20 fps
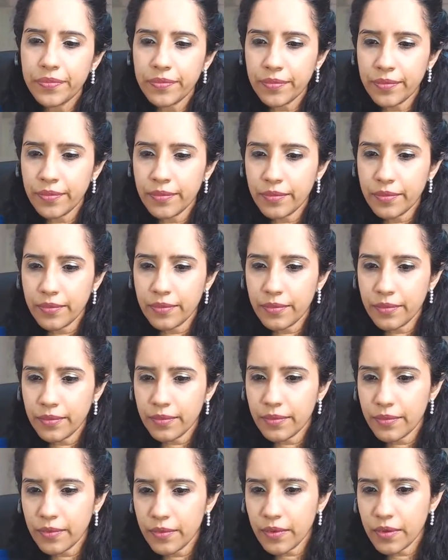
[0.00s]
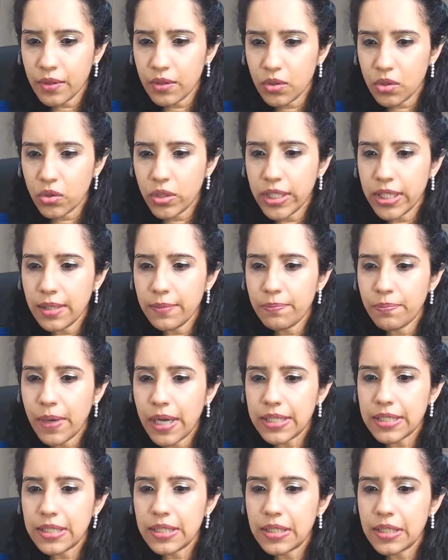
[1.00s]
Rohini
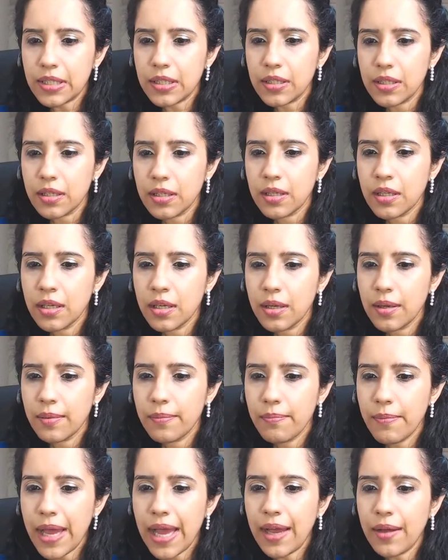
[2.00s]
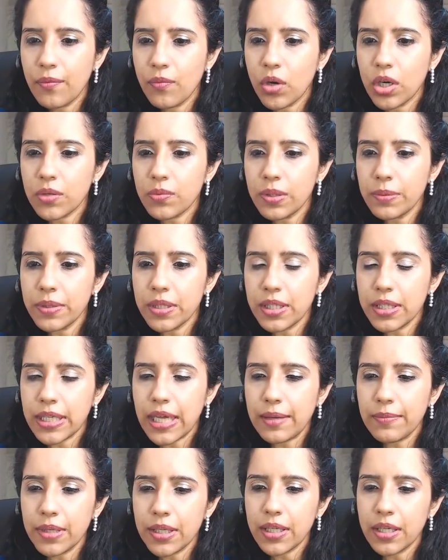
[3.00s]
Patil, ma'am, what will be the
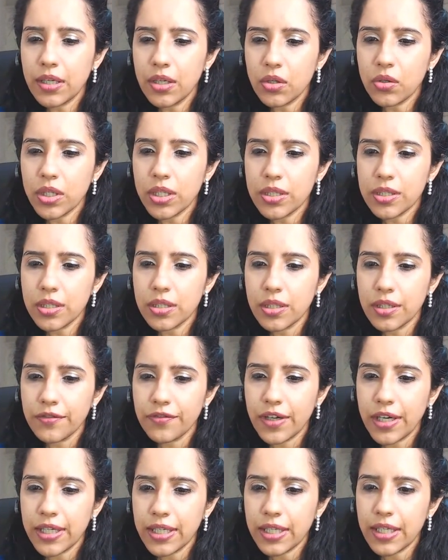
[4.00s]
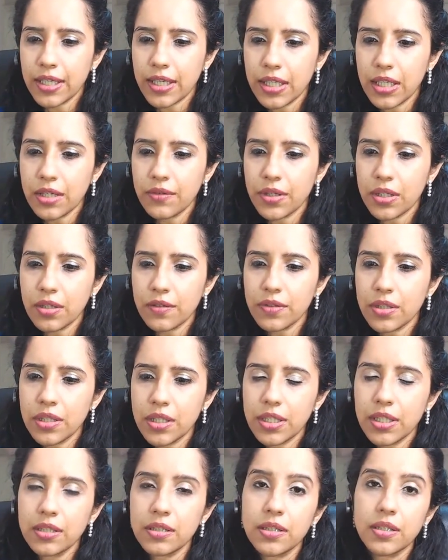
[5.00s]
timing and duration if I take any one of the
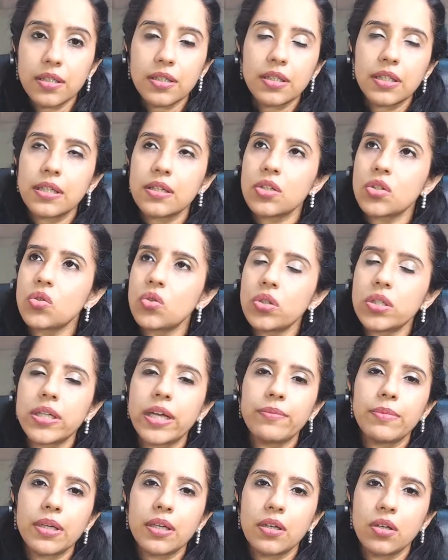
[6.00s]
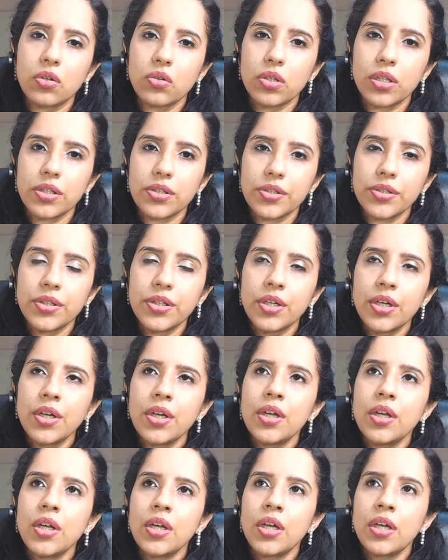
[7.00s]
tier? There is no timing and duration.
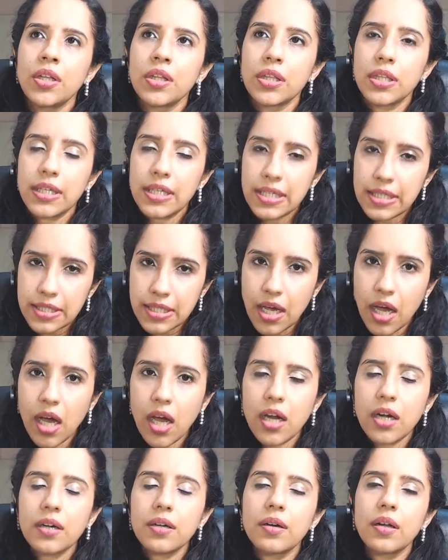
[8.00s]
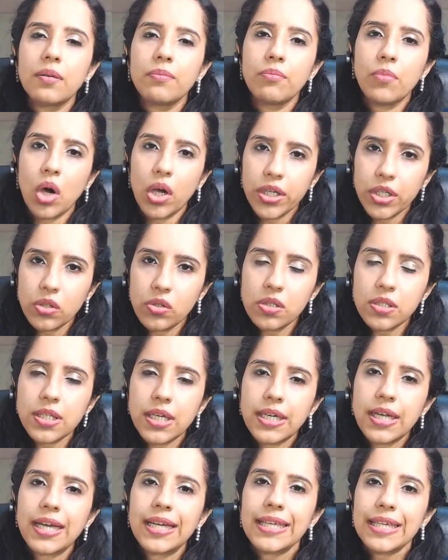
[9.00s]
These are modules
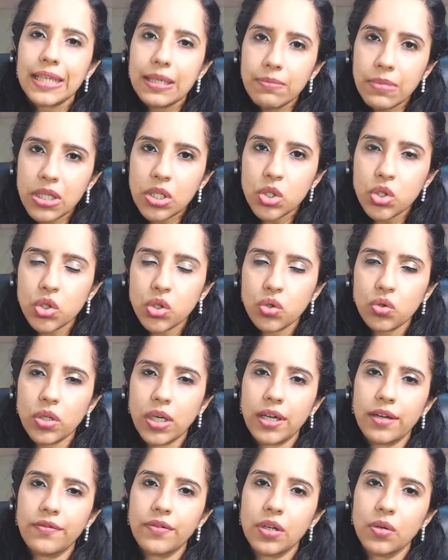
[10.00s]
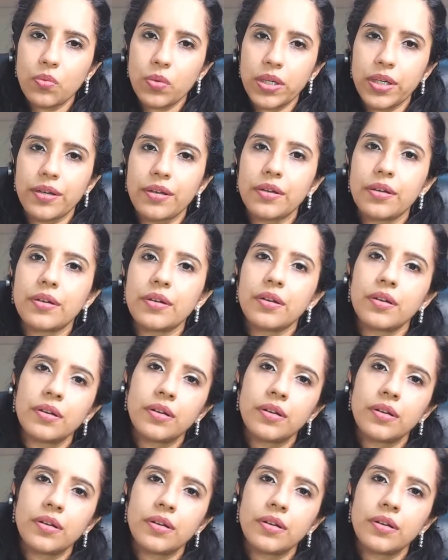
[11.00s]
that are emailed to you every week.